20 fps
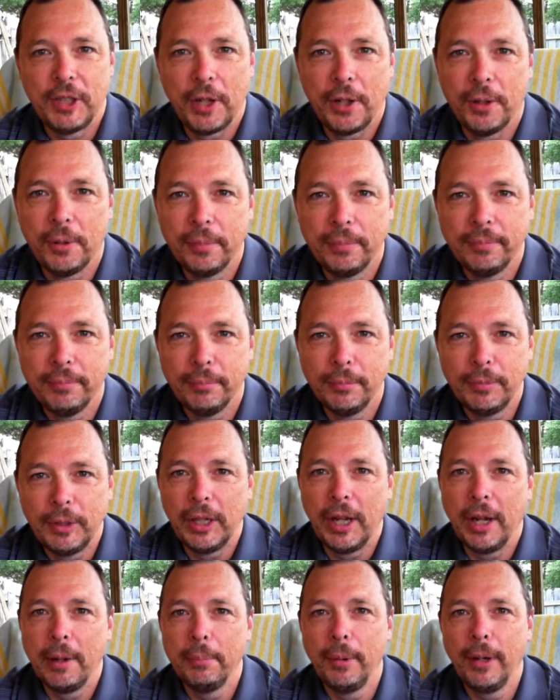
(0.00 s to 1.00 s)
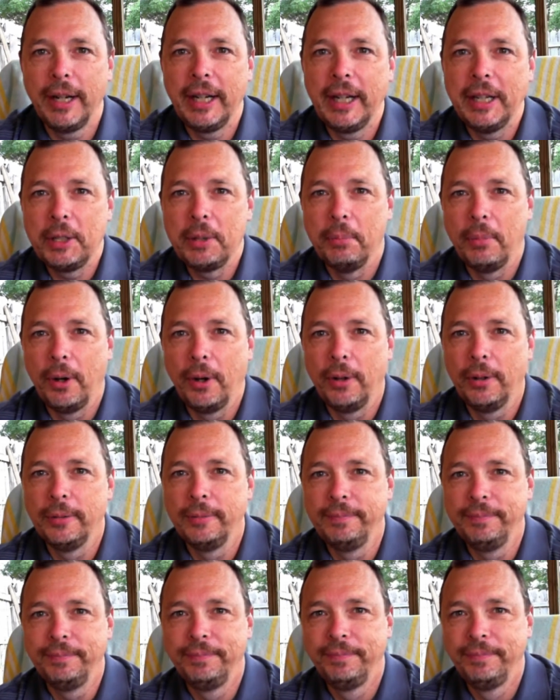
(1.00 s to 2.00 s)
So you got to bring it
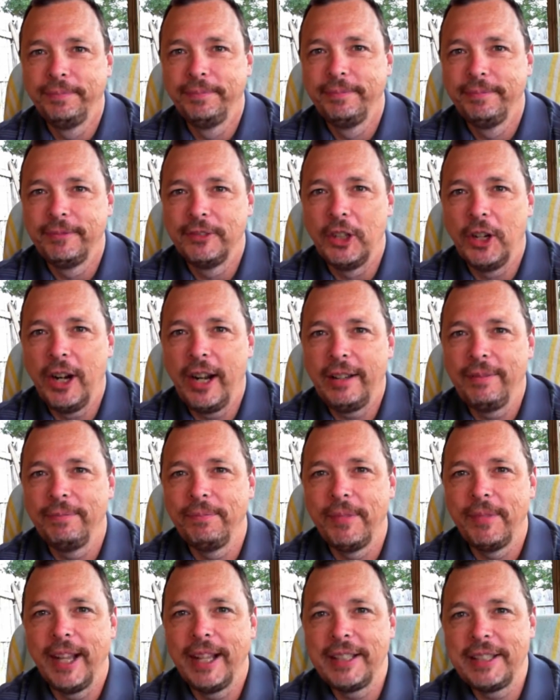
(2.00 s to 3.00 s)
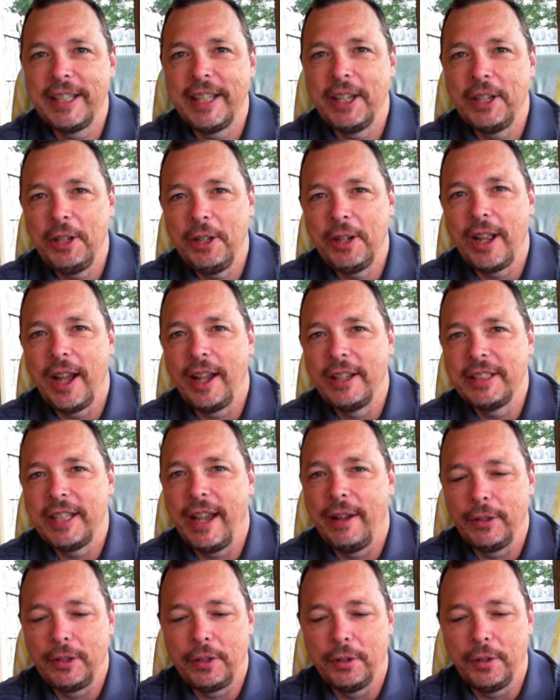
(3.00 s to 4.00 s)
tomorrow. All right, that's it. You guys
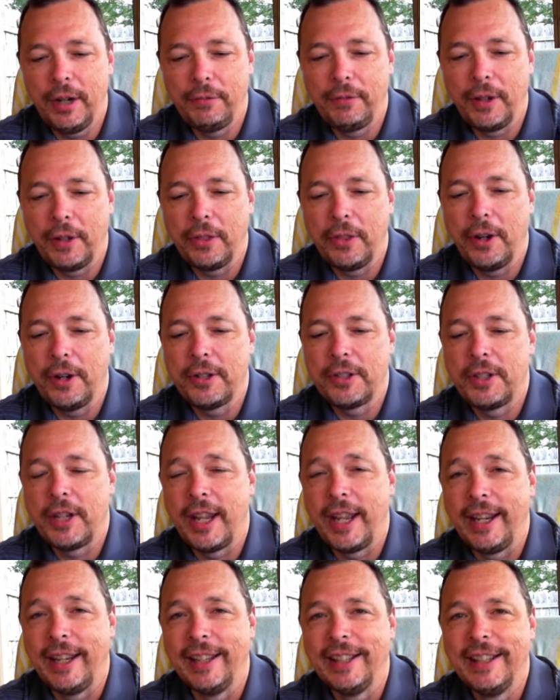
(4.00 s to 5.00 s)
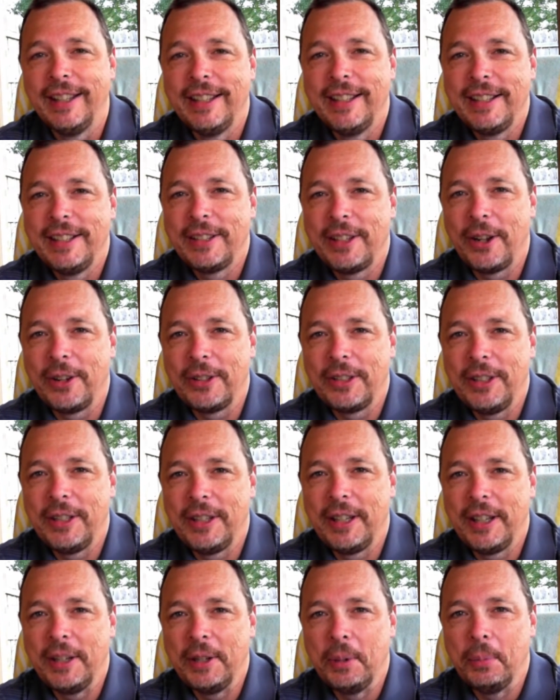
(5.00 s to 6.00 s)
have a terrific Thursday. Talk to
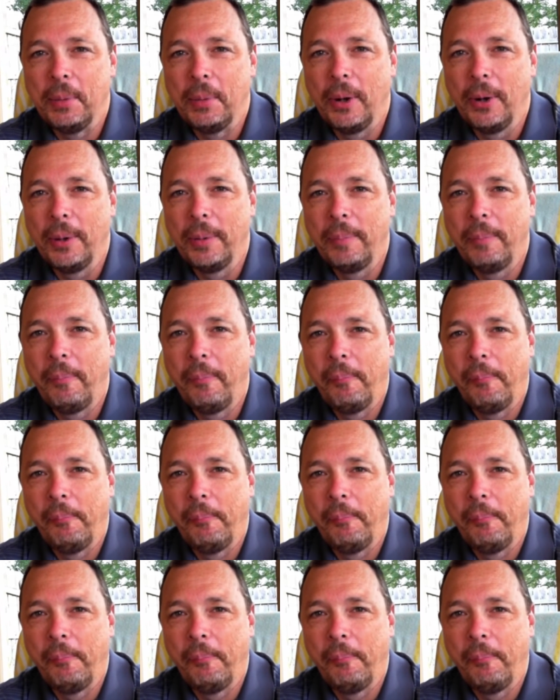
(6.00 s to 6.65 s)
you again tomorrow.